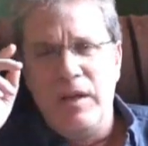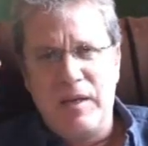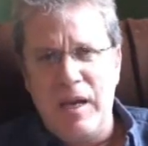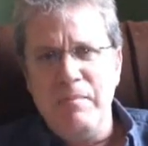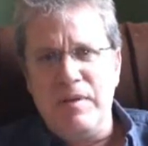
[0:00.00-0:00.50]
Well,
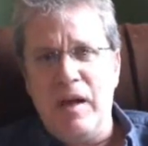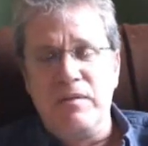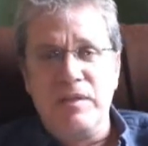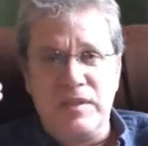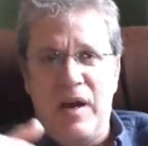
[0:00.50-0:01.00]
he came
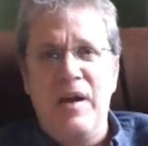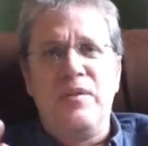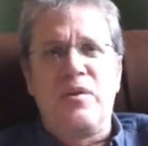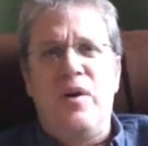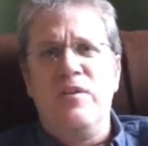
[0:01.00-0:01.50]
down to
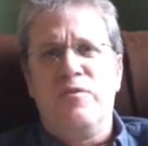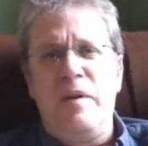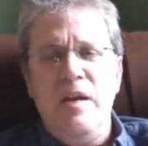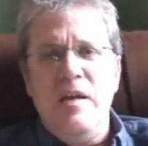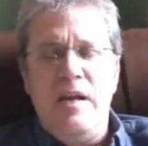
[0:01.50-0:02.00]
die on the cross
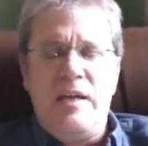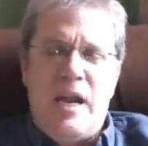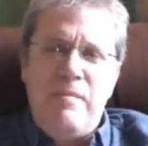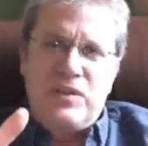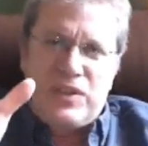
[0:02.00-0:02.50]
for me. He
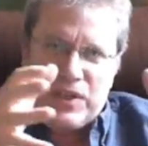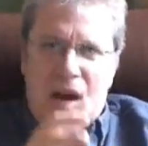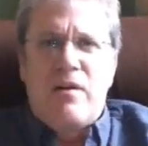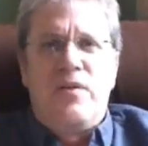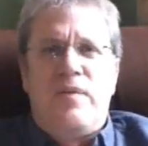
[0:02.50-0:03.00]
came to
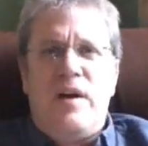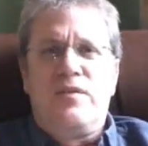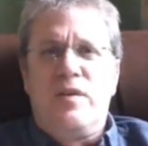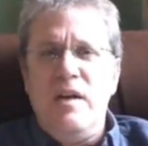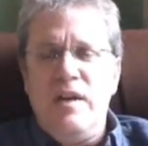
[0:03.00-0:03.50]

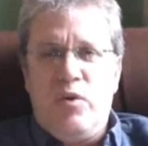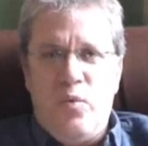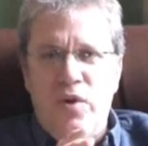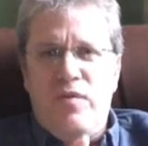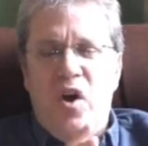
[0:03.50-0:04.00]
sacrifice.
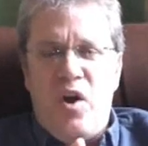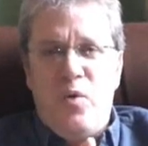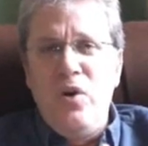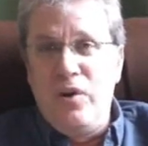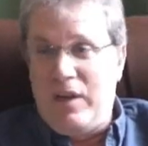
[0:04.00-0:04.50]
The Word of
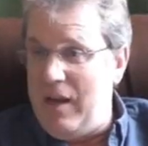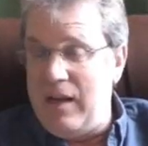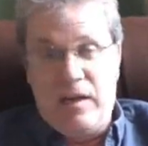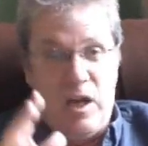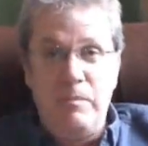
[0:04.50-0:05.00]
God we're
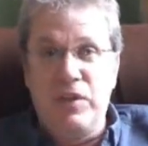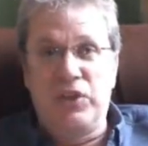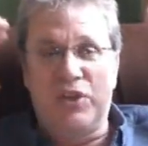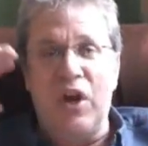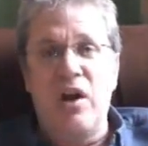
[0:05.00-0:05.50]
looking at comes
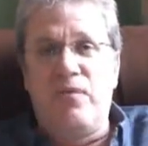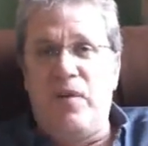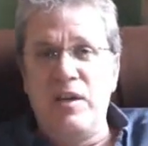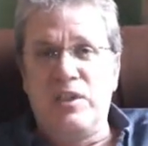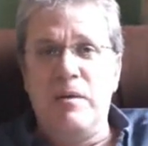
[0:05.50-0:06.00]
and
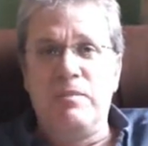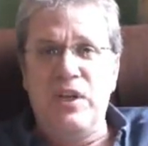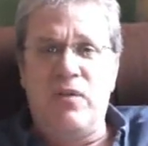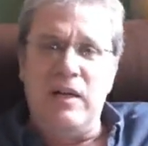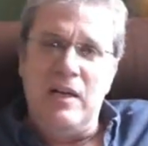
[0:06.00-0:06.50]
sacrifices
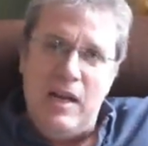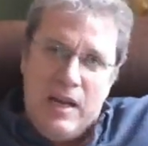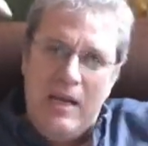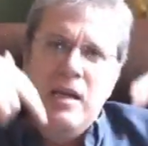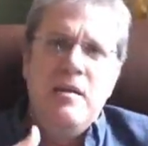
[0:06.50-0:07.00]
himself.
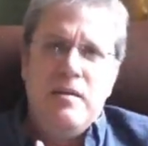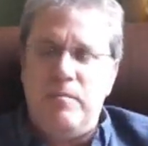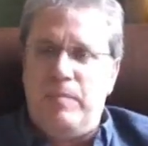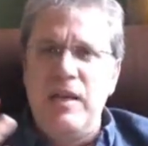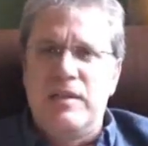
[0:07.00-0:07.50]

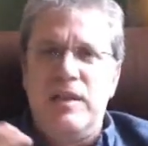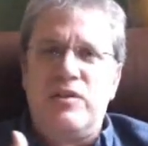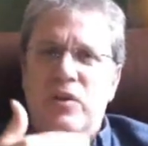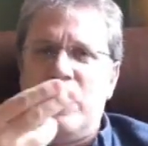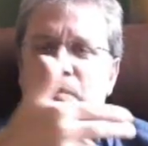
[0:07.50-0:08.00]
He
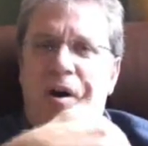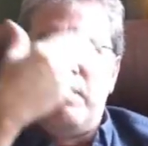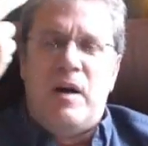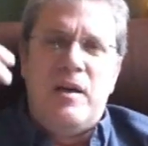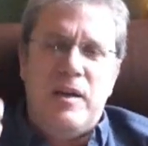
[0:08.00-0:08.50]
basically took
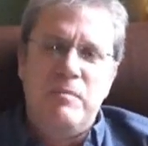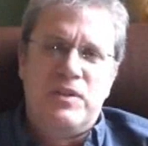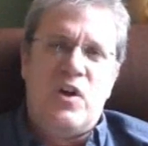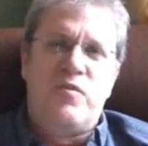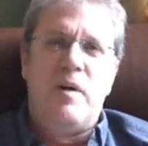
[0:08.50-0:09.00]
upon
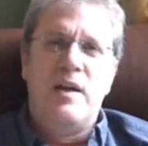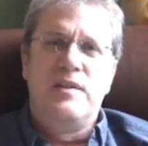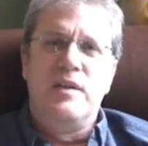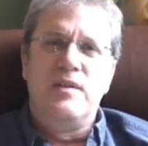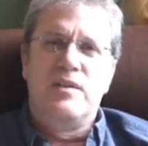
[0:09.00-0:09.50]
himself
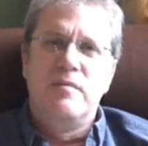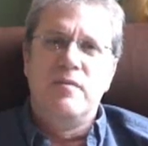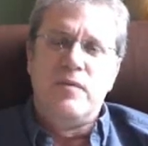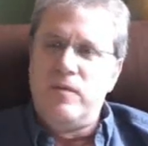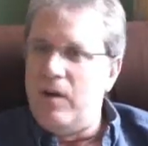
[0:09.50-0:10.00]
my sins.